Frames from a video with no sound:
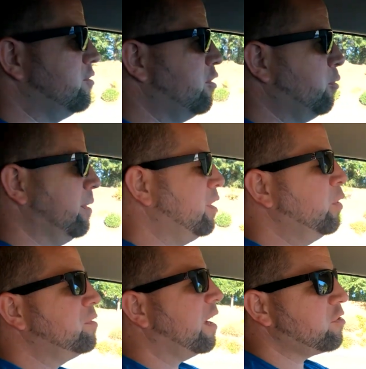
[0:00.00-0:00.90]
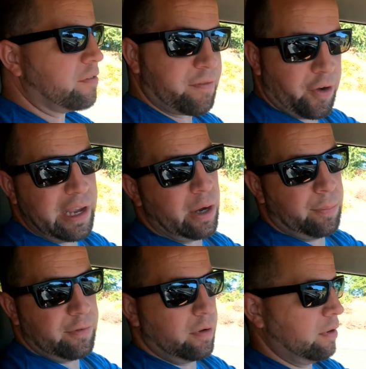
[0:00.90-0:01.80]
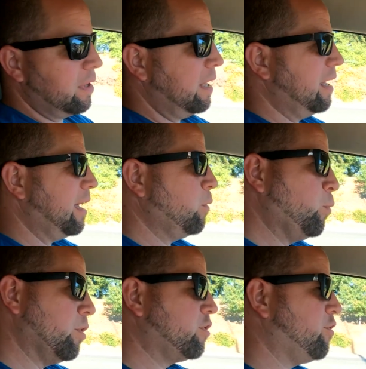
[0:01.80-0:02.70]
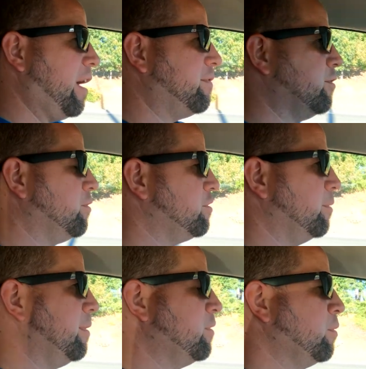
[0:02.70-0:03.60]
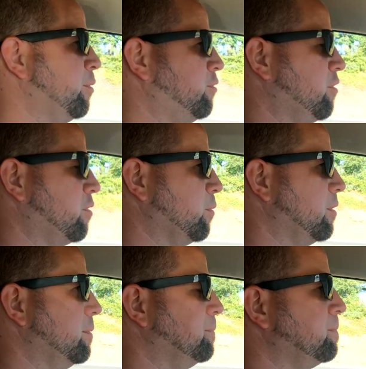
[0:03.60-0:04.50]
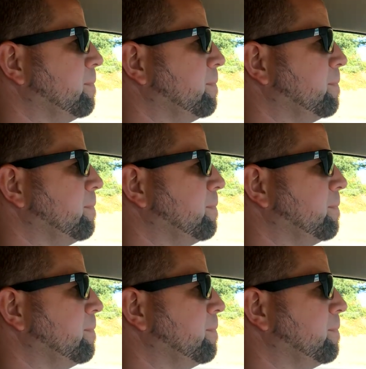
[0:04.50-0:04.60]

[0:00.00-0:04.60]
gentlemen who was actually very helpful at Woodcrafters, the place we purchased the wood,